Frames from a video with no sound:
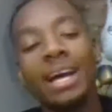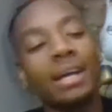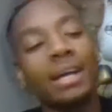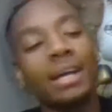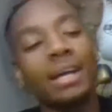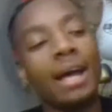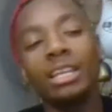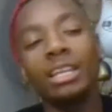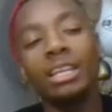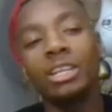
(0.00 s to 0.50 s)

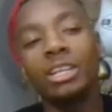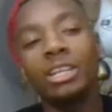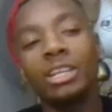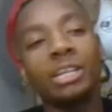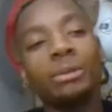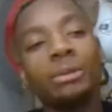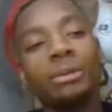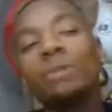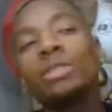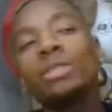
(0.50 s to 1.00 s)
I
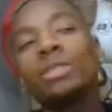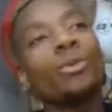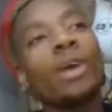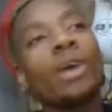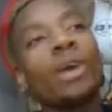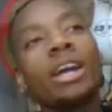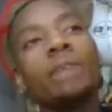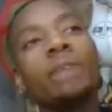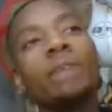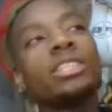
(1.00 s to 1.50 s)
literally, it was the
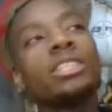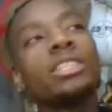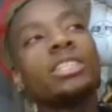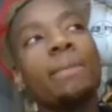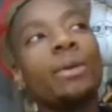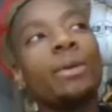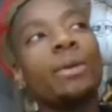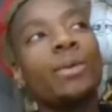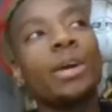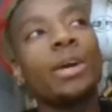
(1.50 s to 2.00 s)

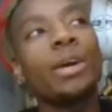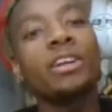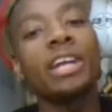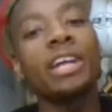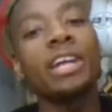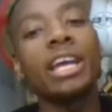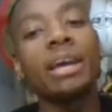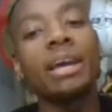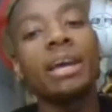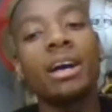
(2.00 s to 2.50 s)

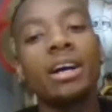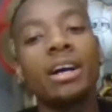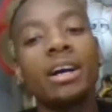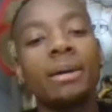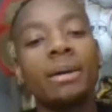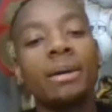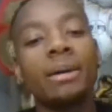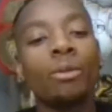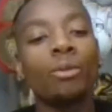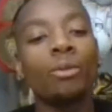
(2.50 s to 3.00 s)
Mayweather
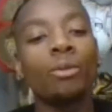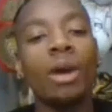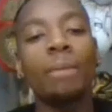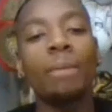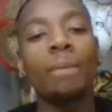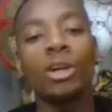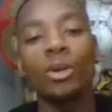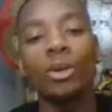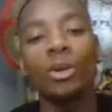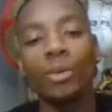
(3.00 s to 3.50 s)
and
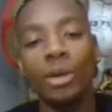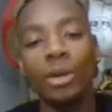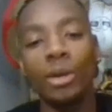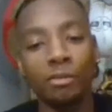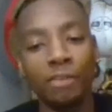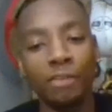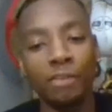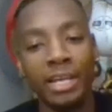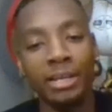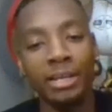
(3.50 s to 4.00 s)
Robert
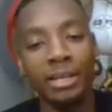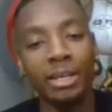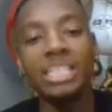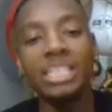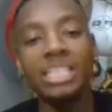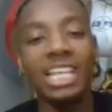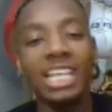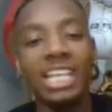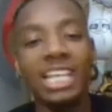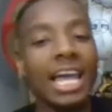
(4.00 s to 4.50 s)
Guerrero fight
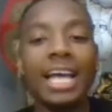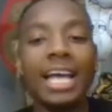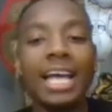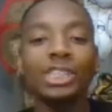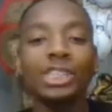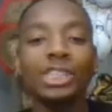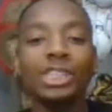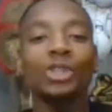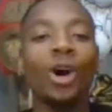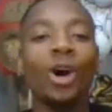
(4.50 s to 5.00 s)
is the
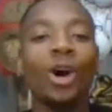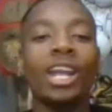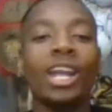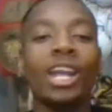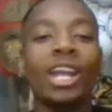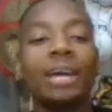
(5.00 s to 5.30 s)
last straw.